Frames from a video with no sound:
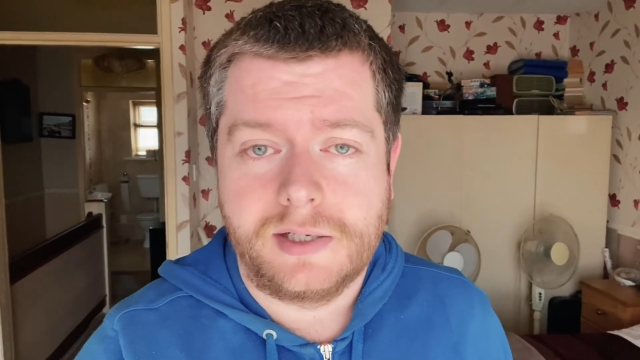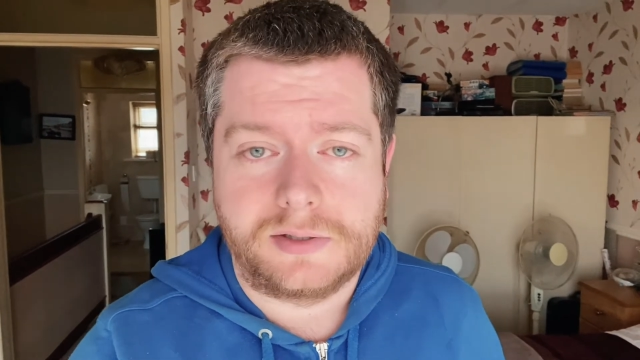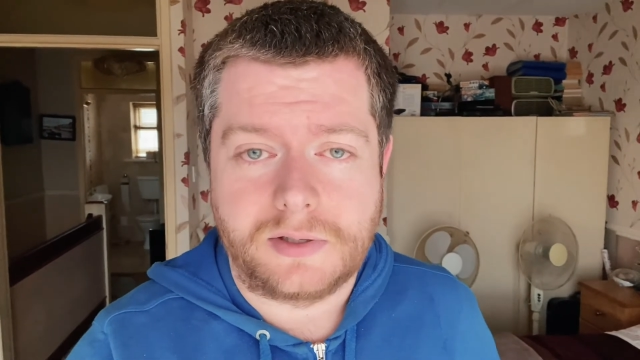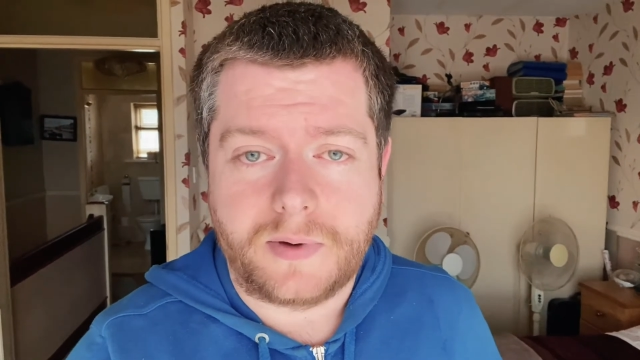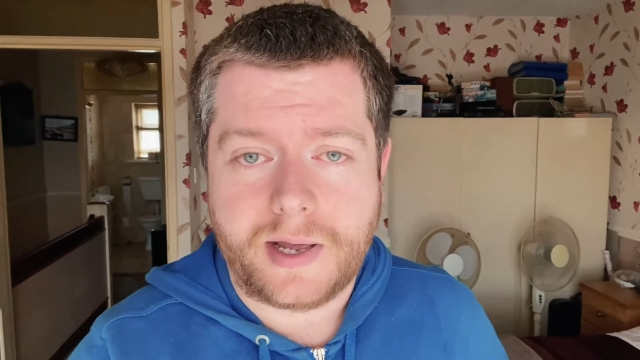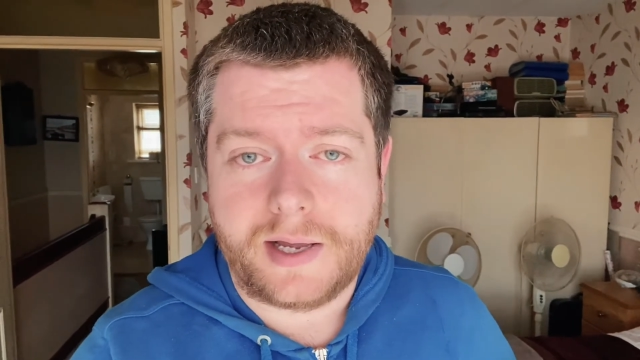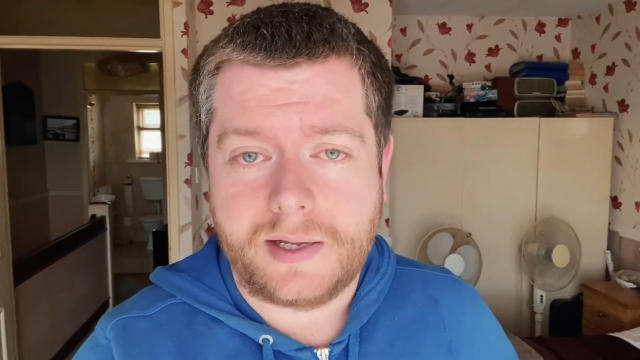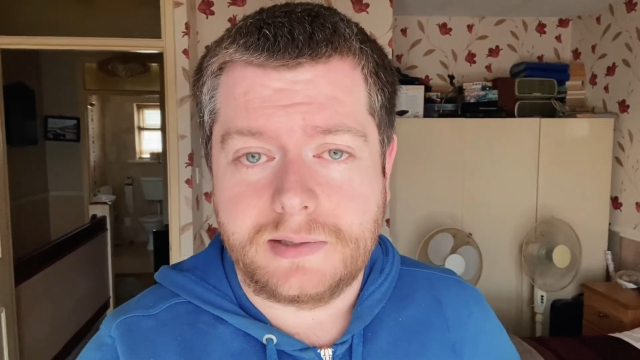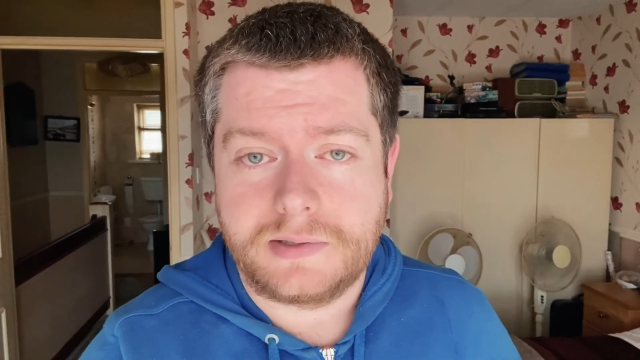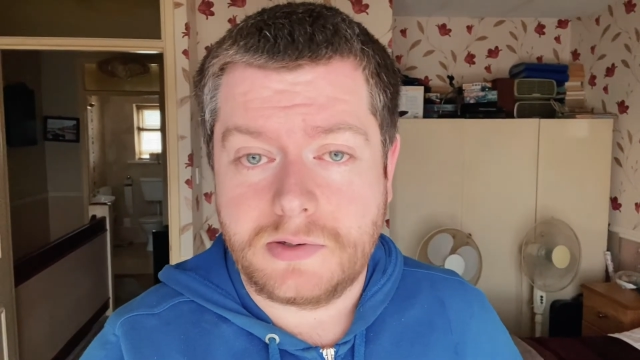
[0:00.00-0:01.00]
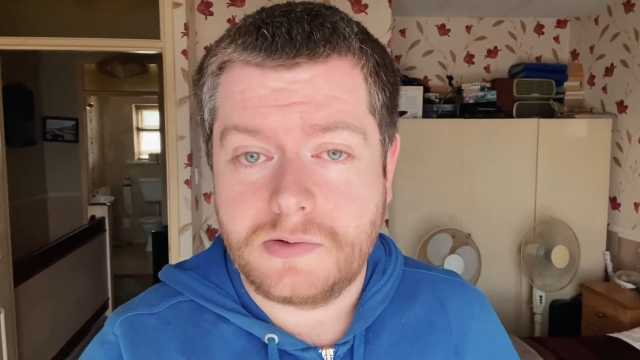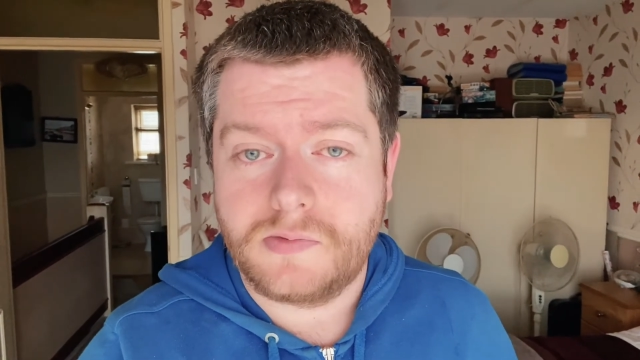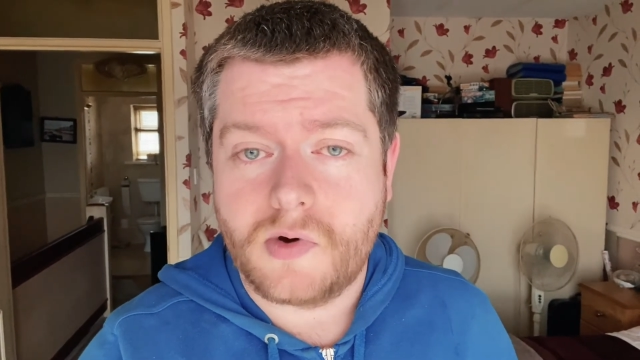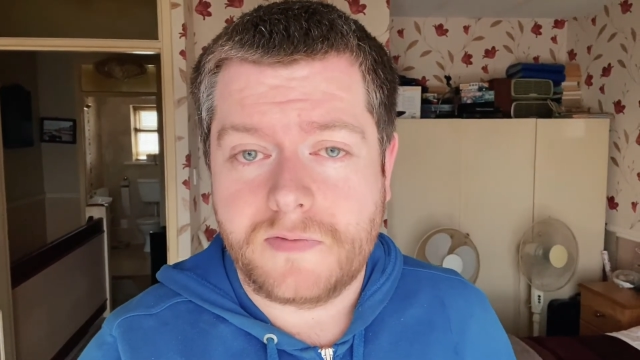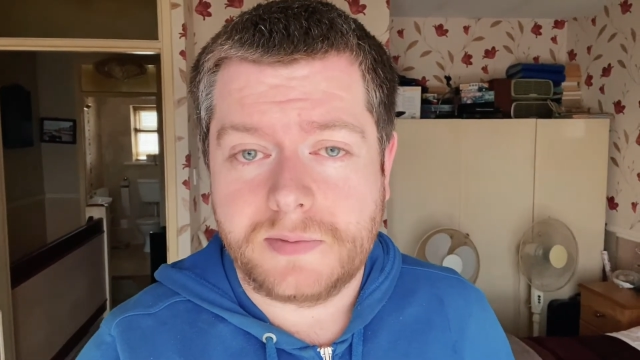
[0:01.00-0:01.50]
So uh,
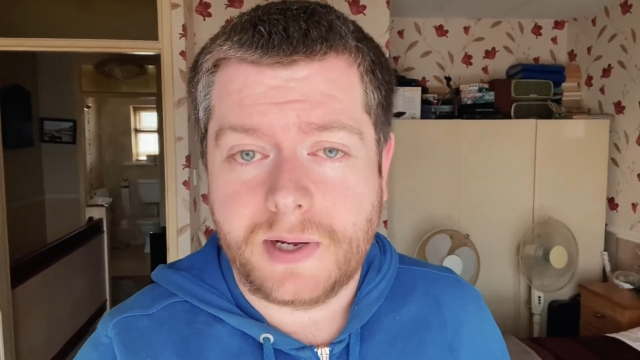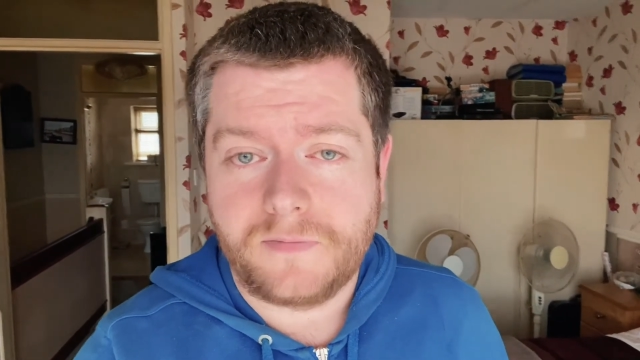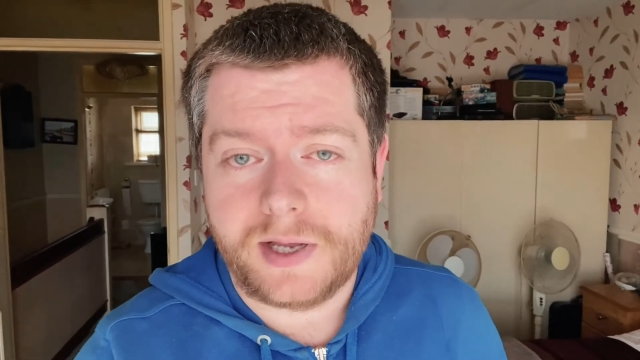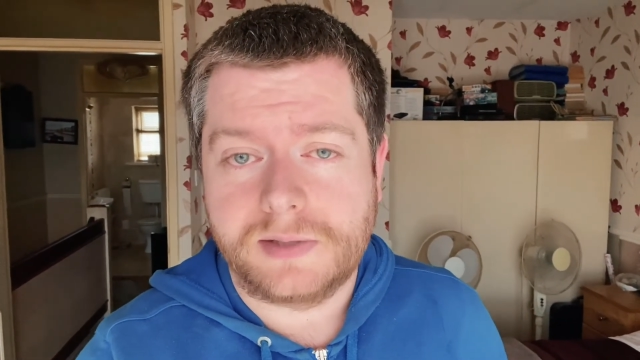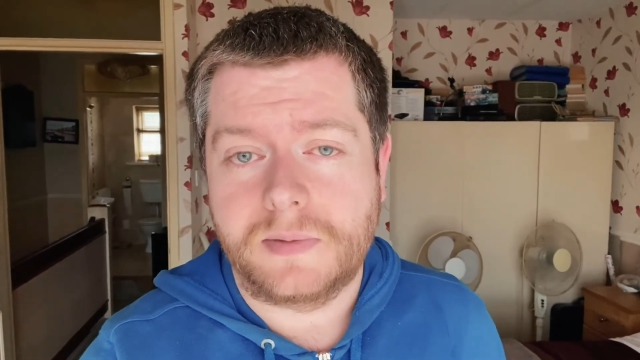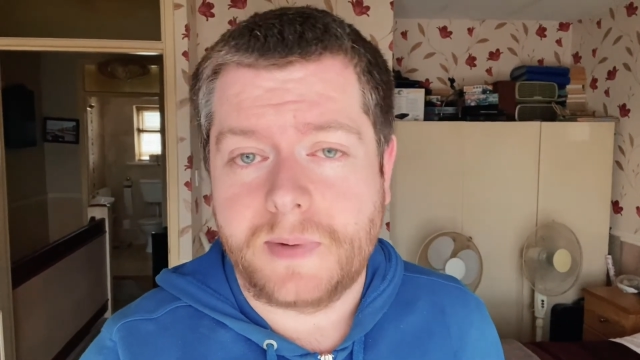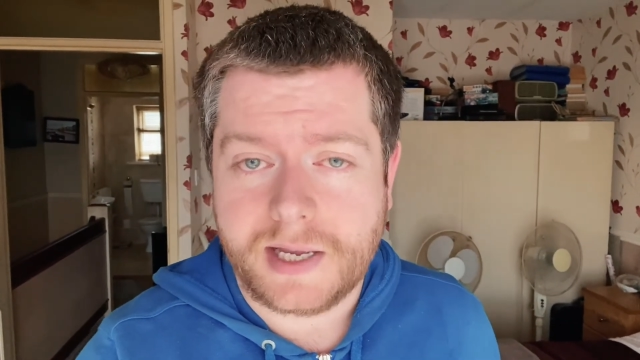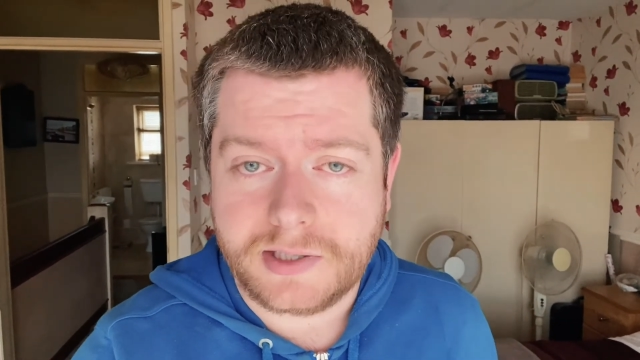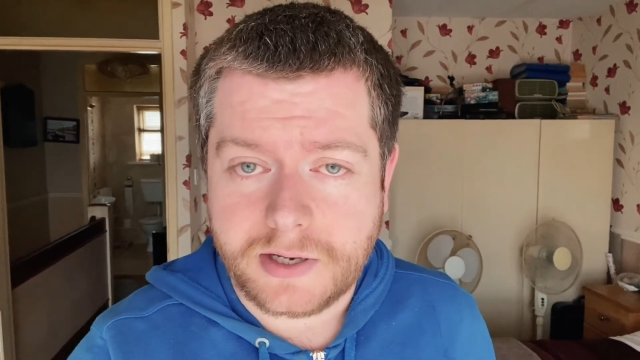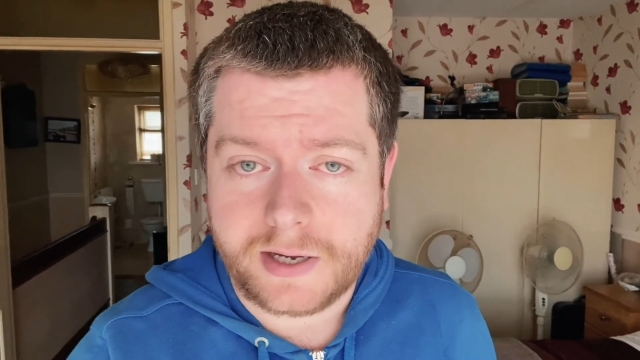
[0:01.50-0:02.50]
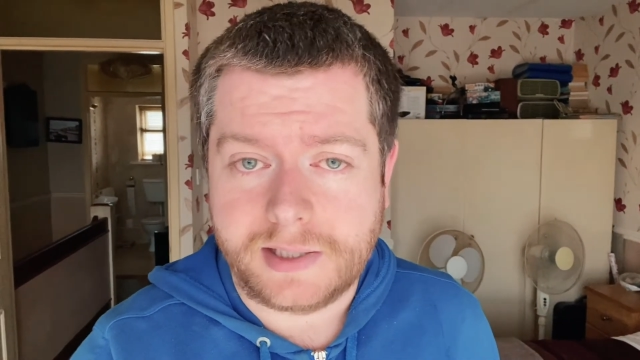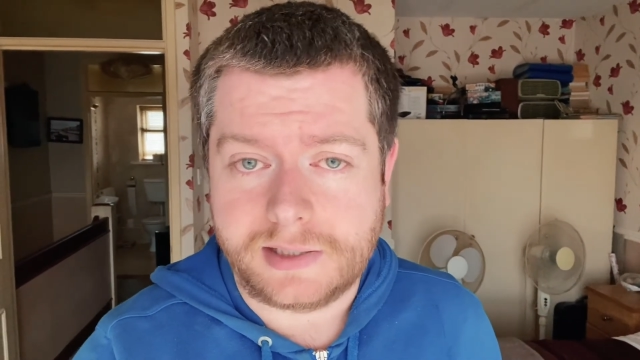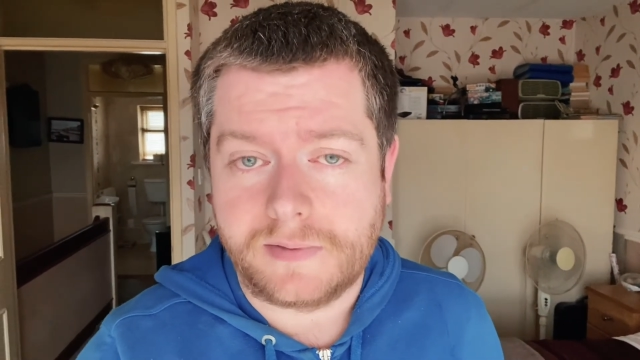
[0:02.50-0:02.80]
do go over to my Facebook page, guys.